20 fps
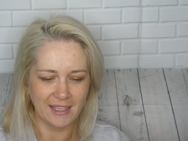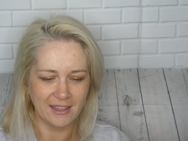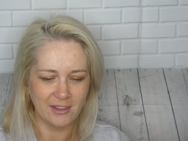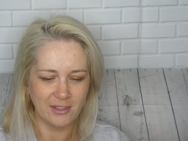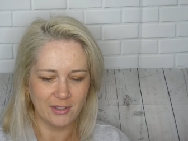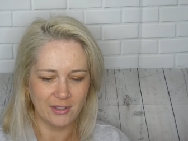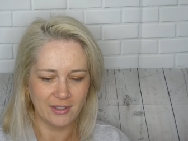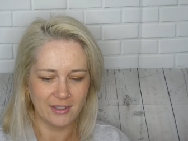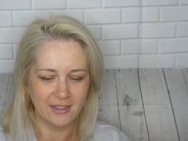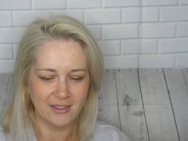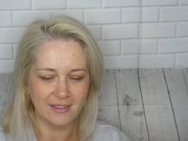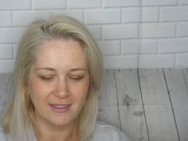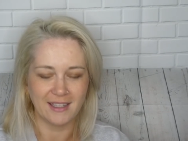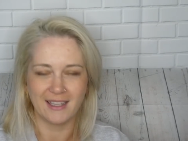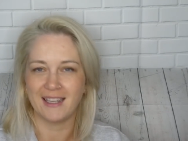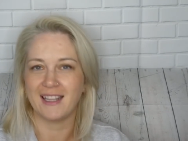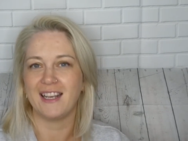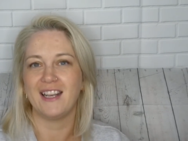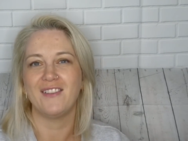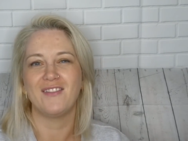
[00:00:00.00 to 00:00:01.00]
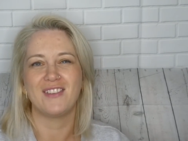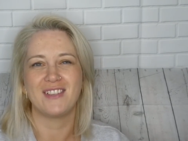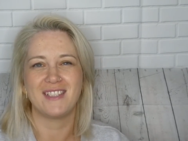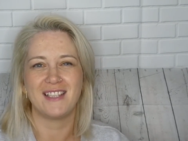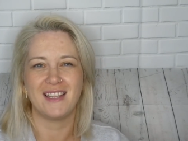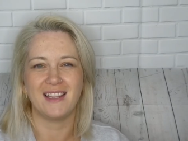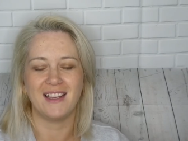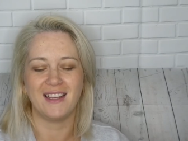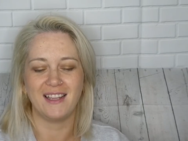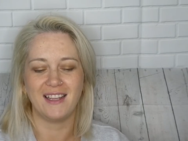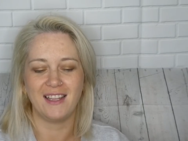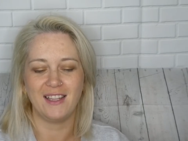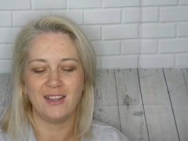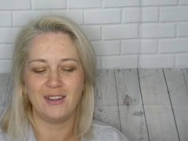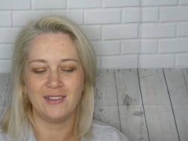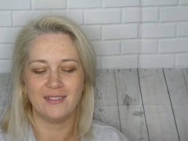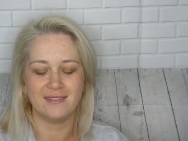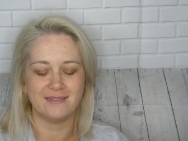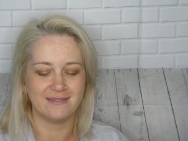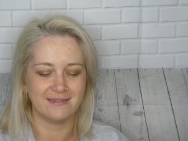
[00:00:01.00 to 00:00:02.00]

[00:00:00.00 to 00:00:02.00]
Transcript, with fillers: lure, I can never say that, mm,